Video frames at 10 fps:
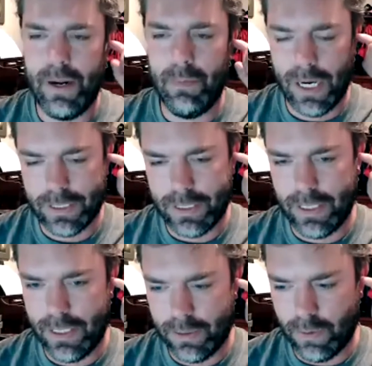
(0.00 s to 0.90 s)
oxide,
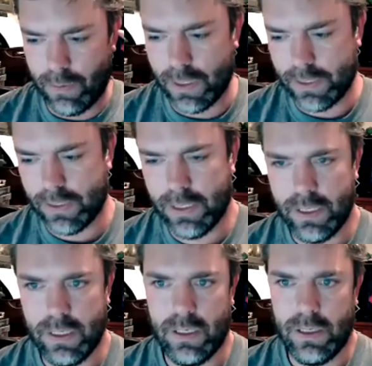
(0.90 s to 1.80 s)
that's what it was.
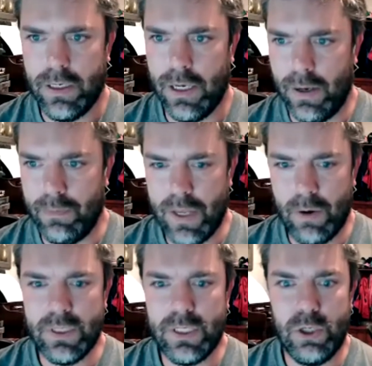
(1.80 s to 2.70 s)
There
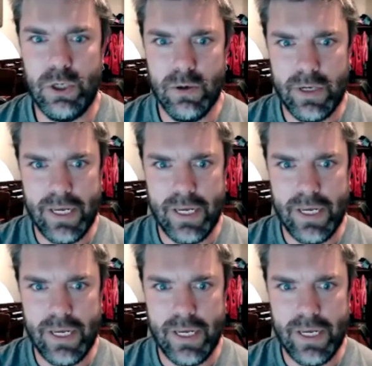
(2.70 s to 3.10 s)
was a Doogie